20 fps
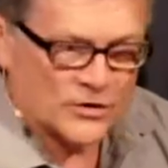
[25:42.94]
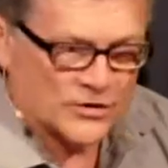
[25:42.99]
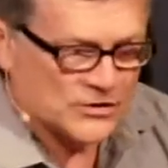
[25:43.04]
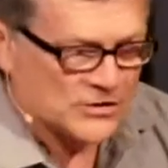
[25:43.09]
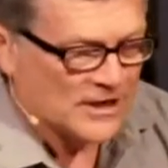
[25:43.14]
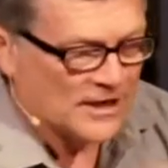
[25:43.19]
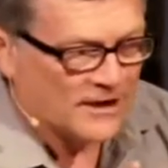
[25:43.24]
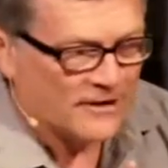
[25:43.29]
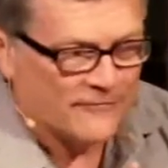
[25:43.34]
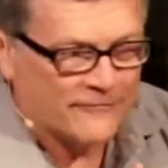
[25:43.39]

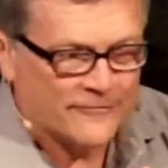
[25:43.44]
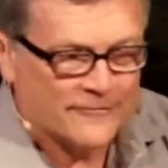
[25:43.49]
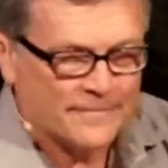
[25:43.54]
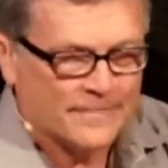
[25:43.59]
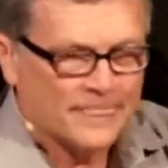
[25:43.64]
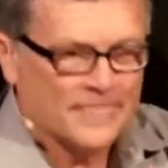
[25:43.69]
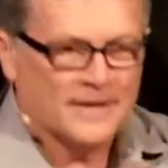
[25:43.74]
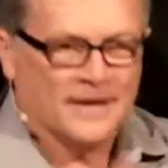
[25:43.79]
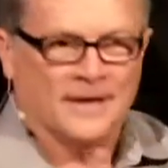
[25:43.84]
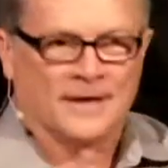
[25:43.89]
herself,
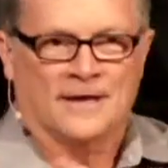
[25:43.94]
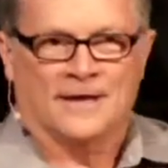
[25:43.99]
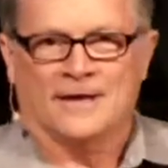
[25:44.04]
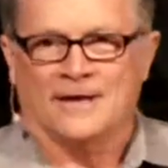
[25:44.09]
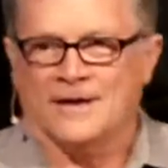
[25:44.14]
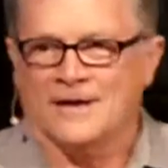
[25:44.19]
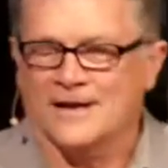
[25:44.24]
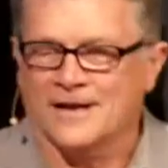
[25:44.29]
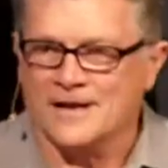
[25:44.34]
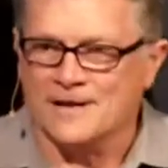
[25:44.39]

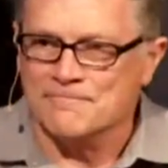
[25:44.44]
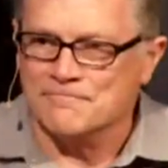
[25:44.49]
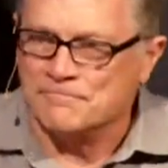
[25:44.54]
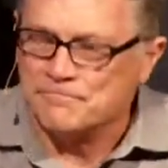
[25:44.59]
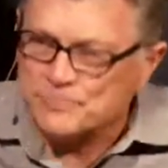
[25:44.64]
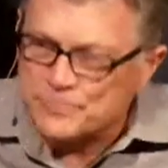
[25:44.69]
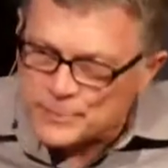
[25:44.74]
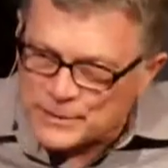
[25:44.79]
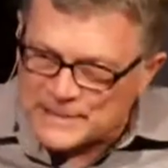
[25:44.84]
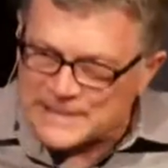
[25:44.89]

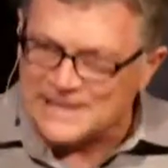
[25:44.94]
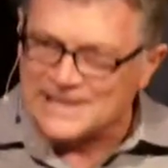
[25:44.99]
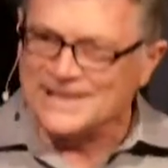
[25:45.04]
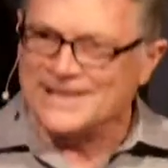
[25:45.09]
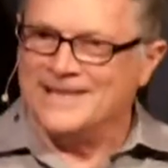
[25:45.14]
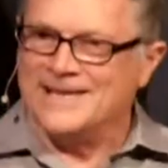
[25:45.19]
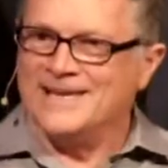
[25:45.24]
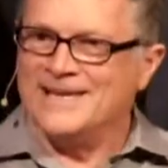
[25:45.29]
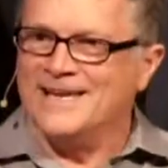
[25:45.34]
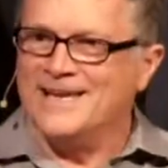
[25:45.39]

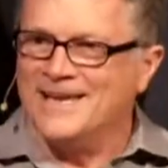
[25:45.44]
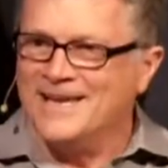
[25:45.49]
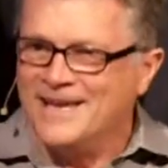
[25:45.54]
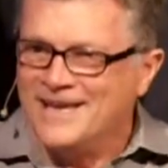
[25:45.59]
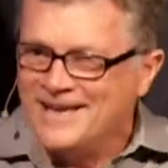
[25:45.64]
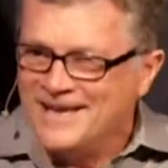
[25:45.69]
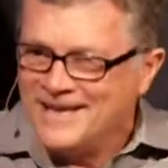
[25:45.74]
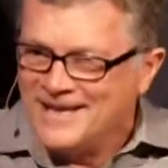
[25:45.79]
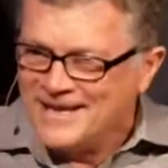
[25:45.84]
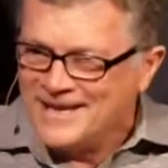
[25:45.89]
completely
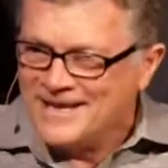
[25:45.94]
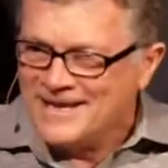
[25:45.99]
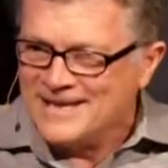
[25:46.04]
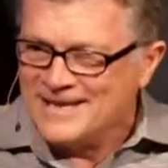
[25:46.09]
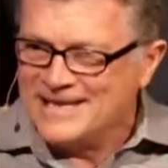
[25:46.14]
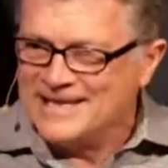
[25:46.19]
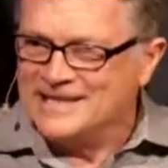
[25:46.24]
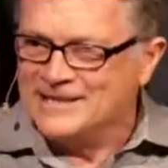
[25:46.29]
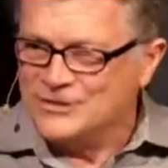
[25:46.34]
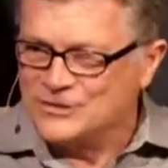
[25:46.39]

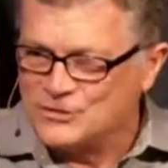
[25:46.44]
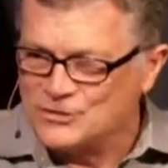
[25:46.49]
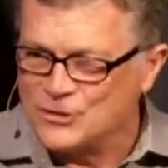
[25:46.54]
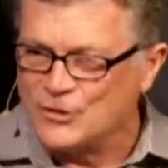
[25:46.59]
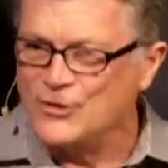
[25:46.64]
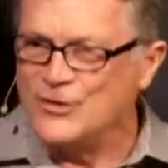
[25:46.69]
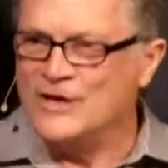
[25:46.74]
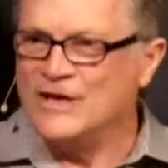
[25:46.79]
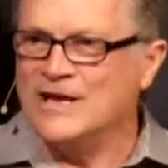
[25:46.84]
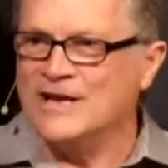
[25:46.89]

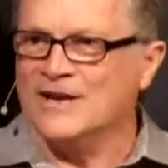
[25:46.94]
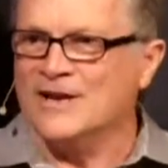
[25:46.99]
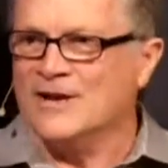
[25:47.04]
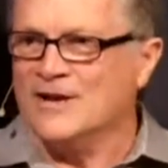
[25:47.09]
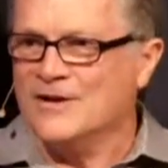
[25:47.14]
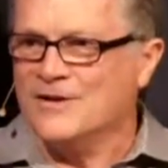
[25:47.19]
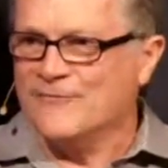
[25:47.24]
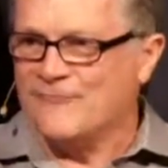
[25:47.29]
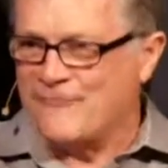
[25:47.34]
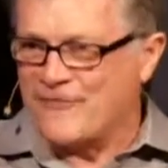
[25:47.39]

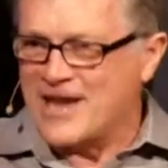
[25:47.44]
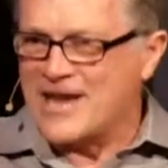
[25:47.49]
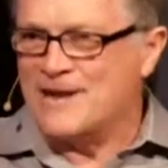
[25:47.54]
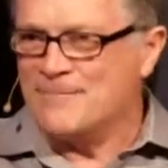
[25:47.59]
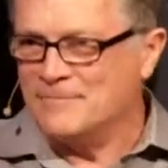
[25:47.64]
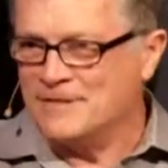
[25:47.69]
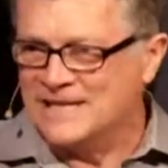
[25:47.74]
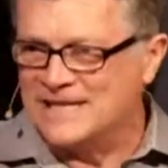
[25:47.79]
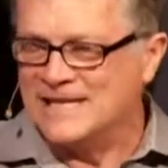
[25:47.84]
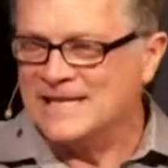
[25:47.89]
enjoying
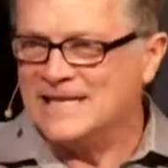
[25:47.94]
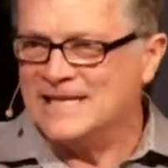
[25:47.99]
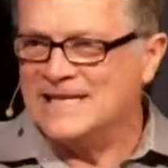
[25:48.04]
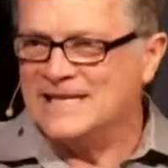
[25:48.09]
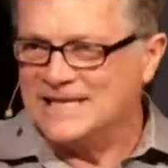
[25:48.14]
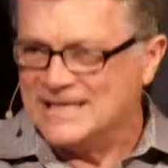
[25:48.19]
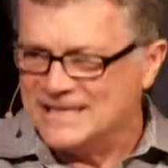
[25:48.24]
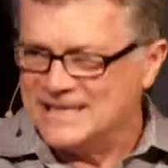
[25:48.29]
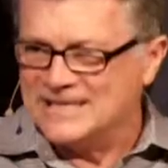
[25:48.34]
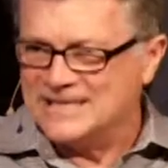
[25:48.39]
family
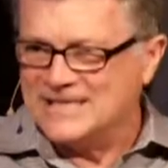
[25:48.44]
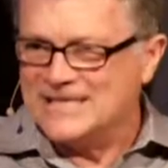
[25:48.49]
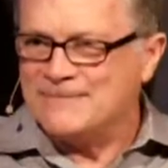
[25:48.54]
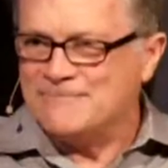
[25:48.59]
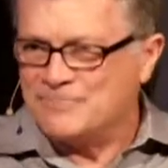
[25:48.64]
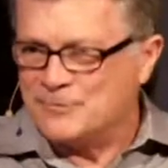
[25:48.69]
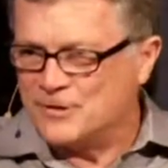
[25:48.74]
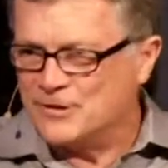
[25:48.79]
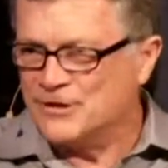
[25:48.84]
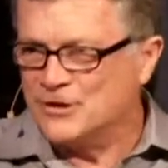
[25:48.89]
in a
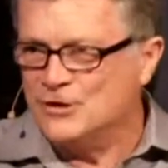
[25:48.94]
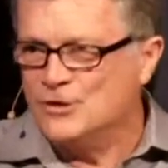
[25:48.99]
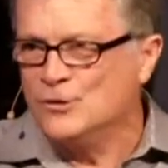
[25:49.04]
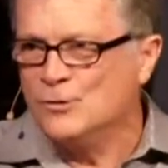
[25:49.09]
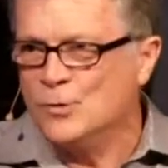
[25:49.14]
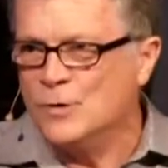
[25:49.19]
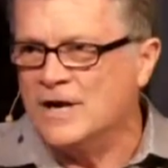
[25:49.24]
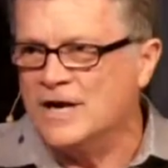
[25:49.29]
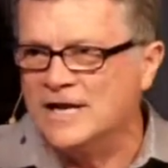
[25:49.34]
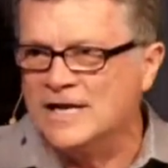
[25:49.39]
deeper and
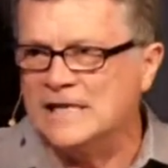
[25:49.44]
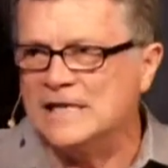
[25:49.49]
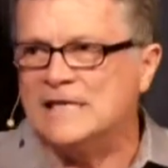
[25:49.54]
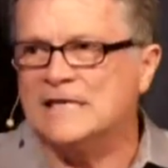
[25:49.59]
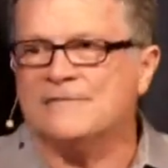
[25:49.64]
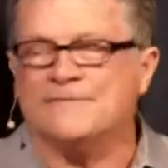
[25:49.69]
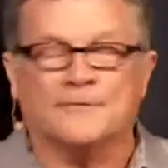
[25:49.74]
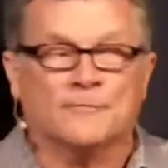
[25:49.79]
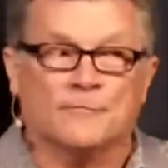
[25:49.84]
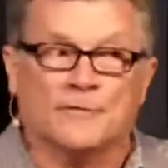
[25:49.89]
new way,
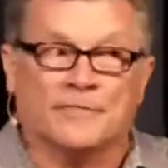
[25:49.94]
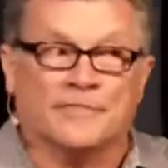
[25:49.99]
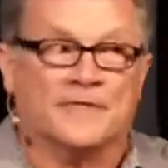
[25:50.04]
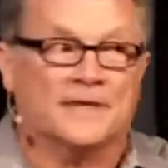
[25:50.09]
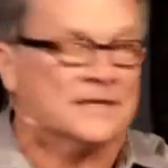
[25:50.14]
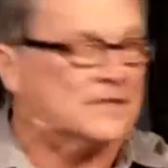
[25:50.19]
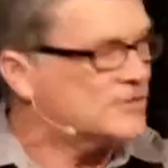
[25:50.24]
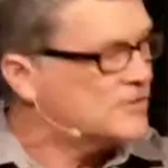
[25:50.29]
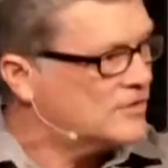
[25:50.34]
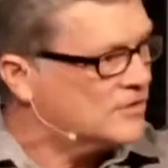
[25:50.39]
even when
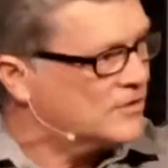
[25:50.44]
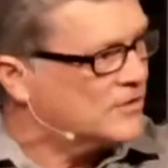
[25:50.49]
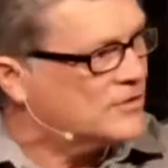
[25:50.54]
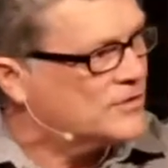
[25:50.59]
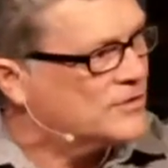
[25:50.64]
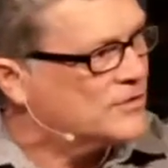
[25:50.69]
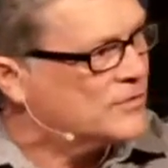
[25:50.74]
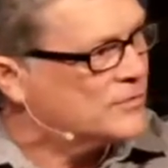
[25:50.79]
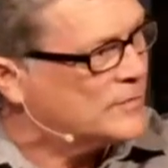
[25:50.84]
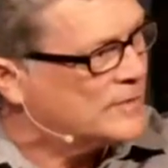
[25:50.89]
things don't
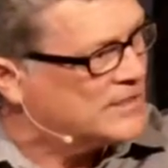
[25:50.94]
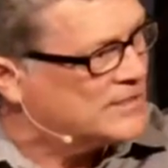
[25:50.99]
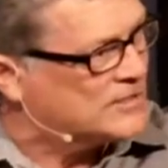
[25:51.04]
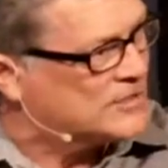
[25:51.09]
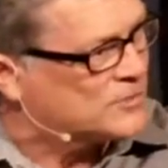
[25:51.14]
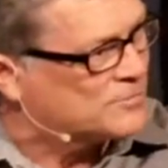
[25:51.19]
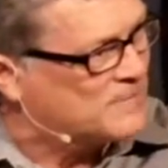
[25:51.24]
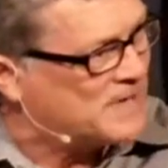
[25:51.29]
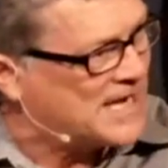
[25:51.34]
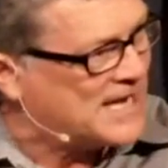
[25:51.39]
go the way you
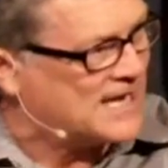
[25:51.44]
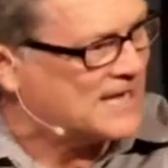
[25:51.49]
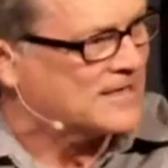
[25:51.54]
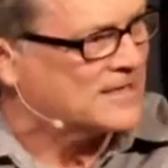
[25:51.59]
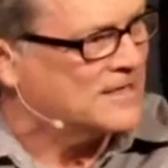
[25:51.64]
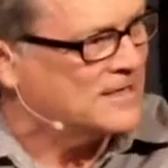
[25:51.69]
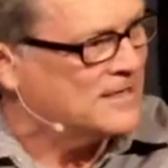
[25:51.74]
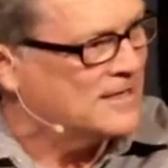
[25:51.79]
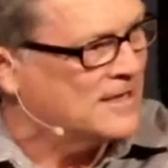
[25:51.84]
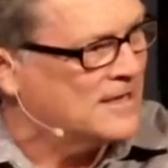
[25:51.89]

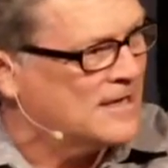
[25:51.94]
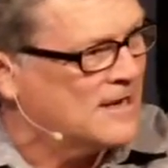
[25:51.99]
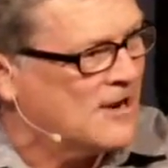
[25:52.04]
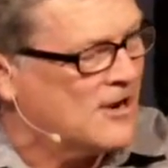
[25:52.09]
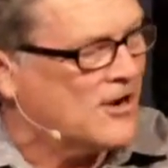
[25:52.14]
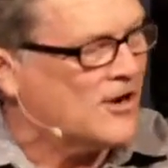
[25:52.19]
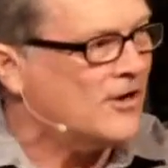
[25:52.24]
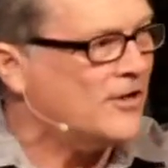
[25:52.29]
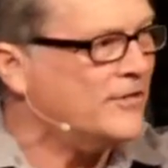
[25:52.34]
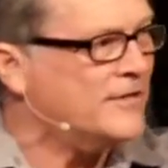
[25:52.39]
expect.
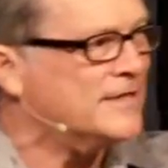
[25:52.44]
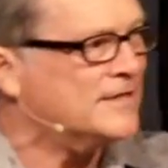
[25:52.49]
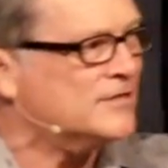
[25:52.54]
All